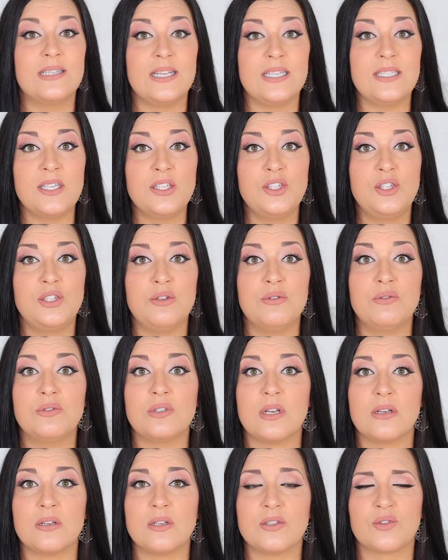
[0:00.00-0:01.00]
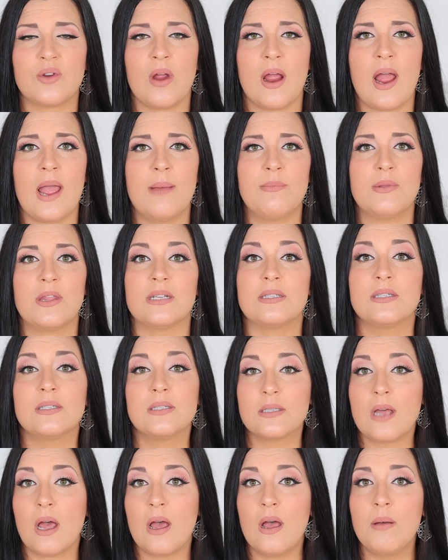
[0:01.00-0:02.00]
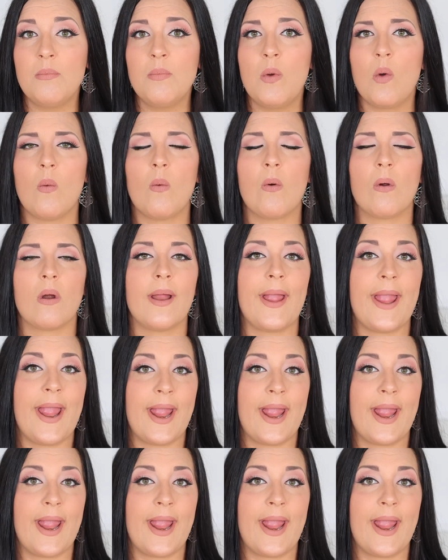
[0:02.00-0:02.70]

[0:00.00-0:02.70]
this is used to describe the sum or